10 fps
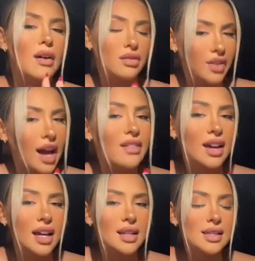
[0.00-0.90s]
Five
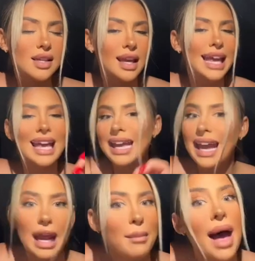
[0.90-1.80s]
icks
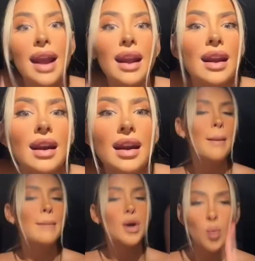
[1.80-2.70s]
in
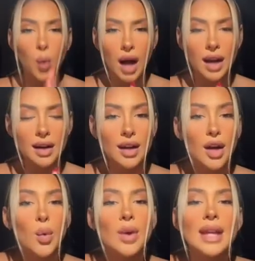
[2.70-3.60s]
number one
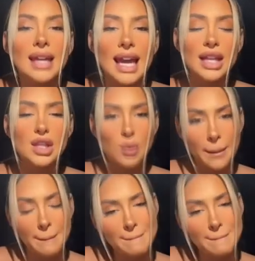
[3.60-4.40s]
when they can't swim.